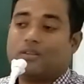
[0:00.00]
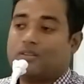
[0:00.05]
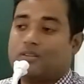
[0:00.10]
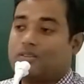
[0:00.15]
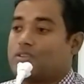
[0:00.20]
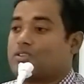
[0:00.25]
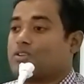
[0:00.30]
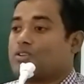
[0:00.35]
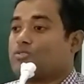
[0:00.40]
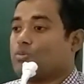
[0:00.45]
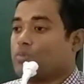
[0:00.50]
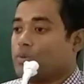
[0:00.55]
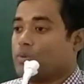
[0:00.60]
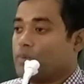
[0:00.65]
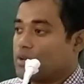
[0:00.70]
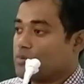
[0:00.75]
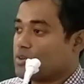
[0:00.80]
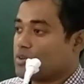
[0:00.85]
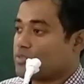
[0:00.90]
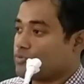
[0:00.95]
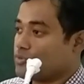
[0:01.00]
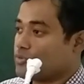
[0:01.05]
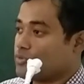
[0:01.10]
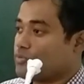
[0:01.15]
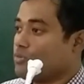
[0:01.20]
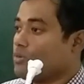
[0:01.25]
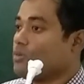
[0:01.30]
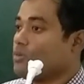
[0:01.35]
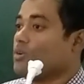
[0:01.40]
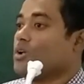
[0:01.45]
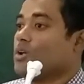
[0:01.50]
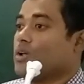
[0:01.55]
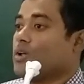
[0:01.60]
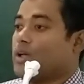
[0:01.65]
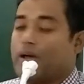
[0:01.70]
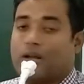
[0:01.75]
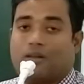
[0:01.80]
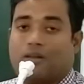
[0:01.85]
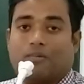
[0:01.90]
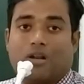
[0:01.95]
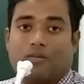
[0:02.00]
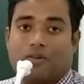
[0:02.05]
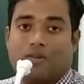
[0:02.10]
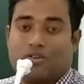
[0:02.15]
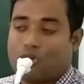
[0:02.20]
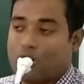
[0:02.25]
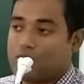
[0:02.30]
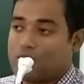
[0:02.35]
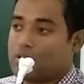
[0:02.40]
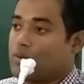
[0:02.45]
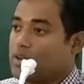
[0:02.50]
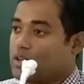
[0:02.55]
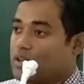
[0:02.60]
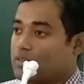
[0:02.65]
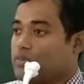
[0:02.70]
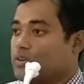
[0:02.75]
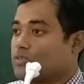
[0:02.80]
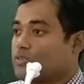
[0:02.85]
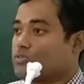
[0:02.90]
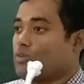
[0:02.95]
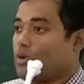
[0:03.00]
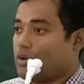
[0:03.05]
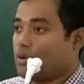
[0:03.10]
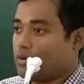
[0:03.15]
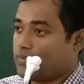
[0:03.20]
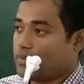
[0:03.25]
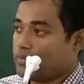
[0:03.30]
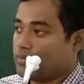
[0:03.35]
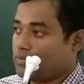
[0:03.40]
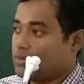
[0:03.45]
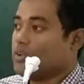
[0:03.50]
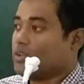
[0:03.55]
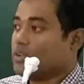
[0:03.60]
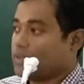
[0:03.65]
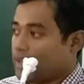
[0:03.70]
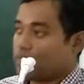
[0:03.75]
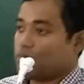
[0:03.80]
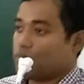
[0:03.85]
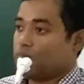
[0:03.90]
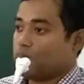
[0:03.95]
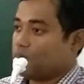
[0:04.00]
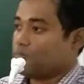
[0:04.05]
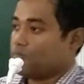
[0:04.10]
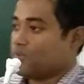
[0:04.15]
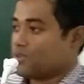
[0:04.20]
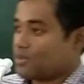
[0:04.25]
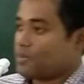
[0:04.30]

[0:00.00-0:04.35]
this session will be very much useful and very much knowledgeable experience for all. Thank you.